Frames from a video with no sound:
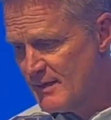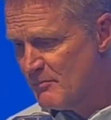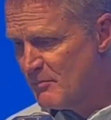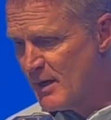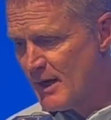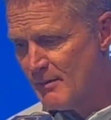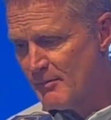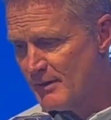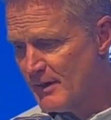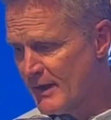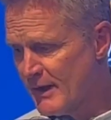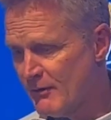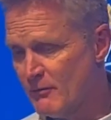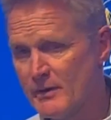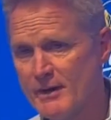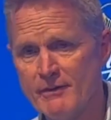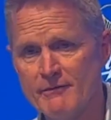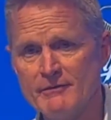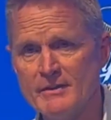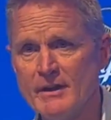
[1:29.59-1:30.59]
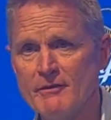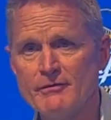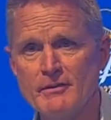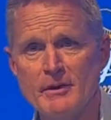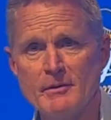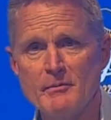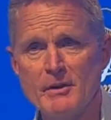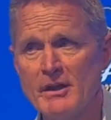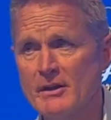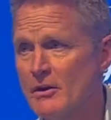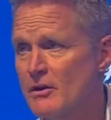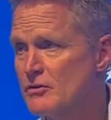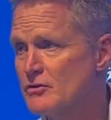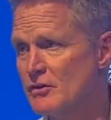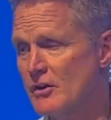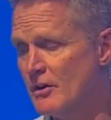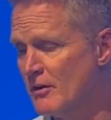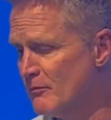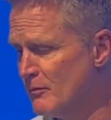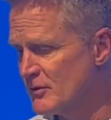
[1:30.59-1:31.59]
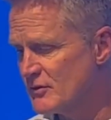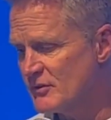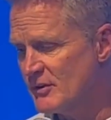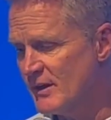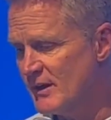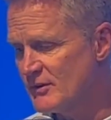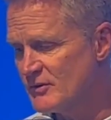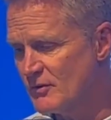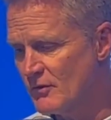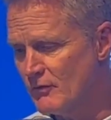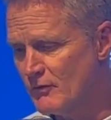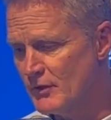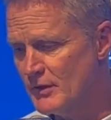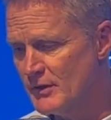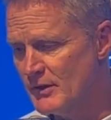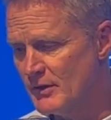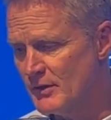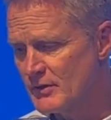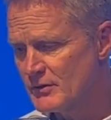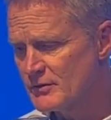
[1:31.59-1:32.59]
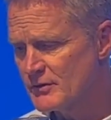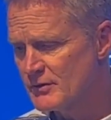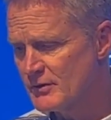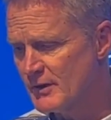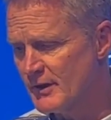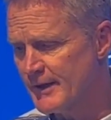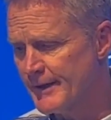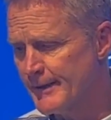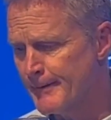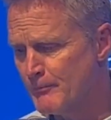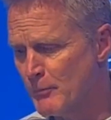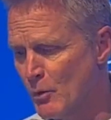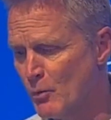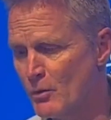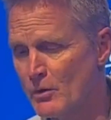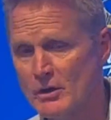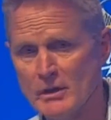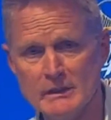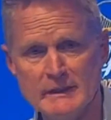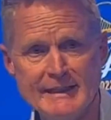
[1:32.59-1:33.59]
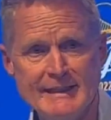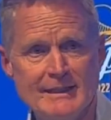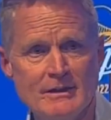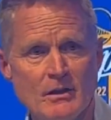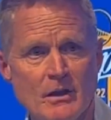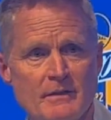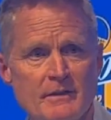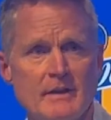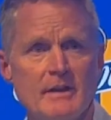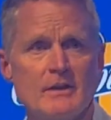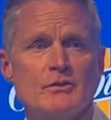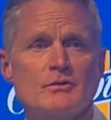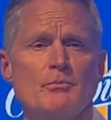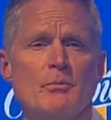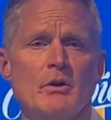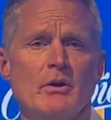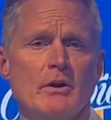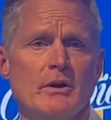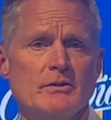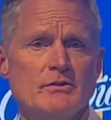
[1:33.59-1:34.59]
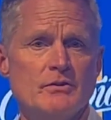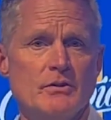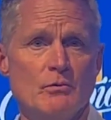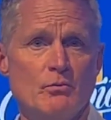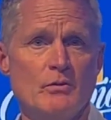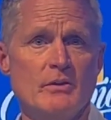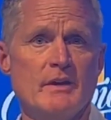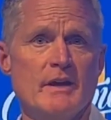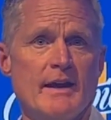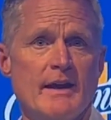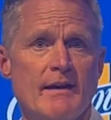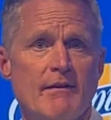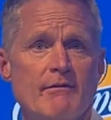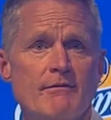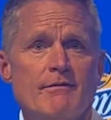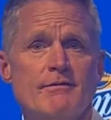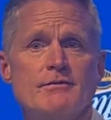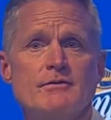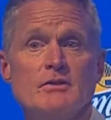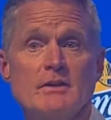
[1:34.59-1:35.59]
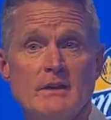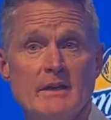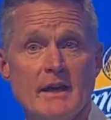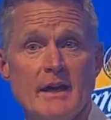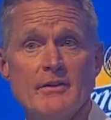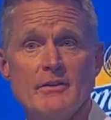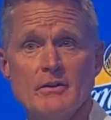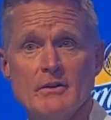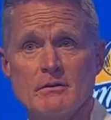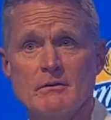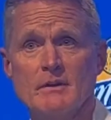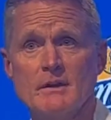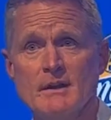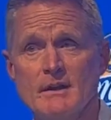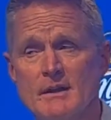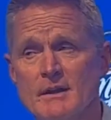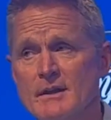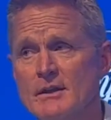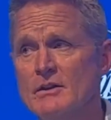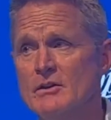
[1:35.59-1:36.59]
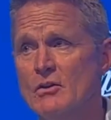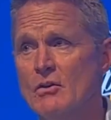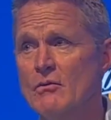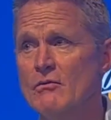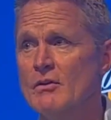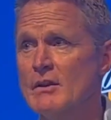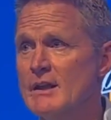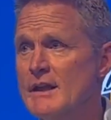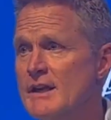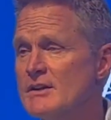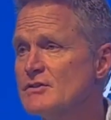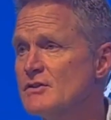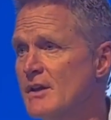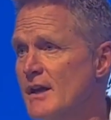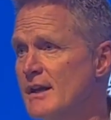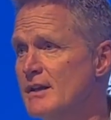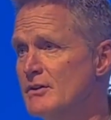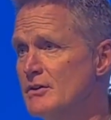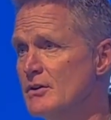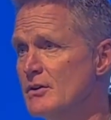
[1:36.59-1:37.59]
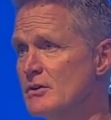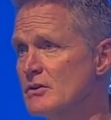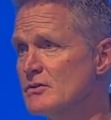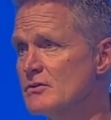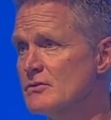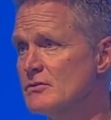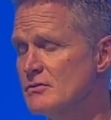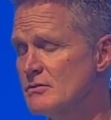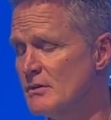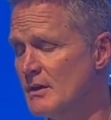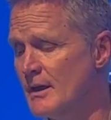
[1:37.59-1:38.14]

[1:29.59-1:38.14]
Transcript: Bob and I have definitely made our share of mistakes over the years, but we're going to lean on the experience that we have together, you know, over the last 9 years,